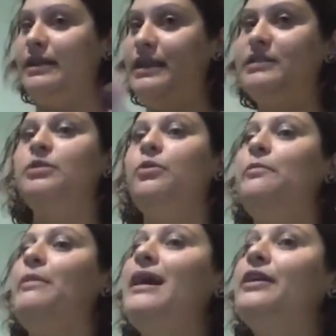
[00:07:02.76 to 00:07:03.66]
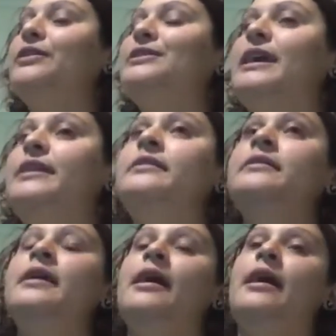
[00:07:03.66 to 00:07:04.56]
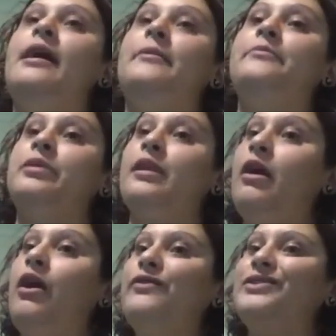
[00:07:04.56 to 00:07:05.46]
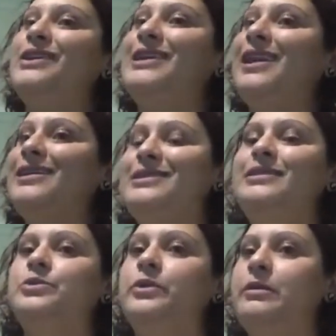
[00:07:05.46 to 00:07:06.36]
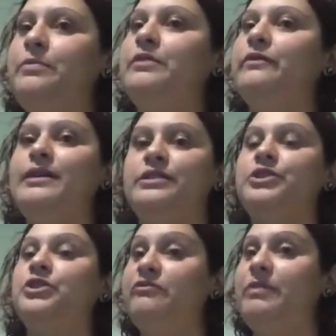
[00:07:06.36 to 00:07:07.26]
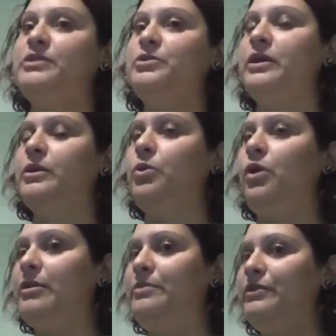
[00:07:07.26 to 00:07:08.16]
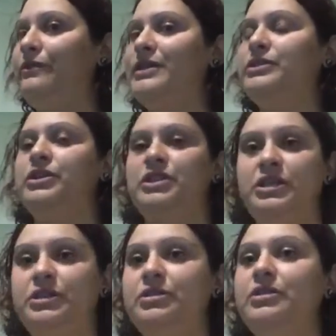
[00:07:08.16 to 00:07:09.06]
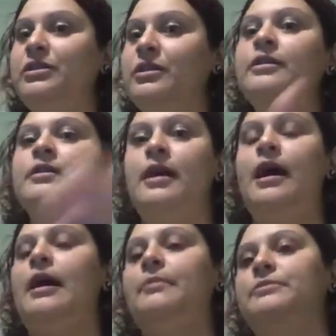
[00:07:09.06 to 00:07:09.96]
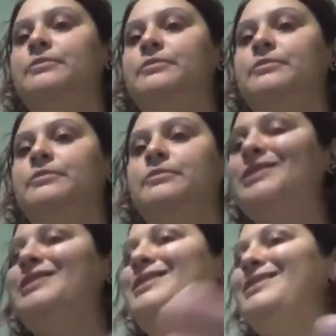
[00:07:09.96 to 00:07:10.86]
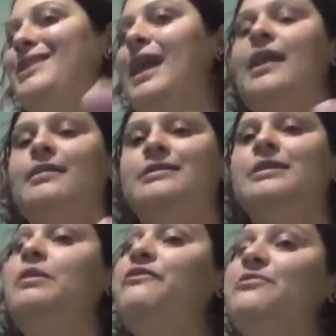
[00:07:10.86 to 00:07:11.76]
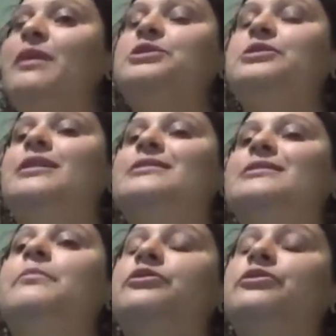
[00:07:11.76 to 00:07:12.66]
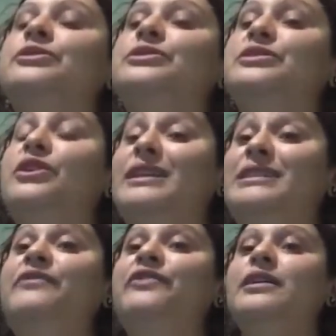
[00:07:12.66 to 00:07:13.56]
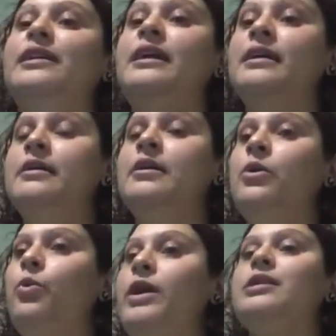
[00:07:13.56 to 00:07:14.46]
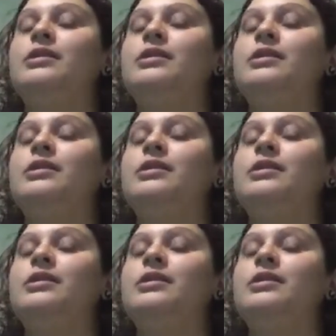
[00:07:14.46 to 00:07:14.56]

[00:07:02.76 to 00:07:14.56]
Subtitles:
into what Margo said, obviously, Galaxy's doing a bit of research. I've been doing quite a bit of research into some publicity and some information that's come across scientifically with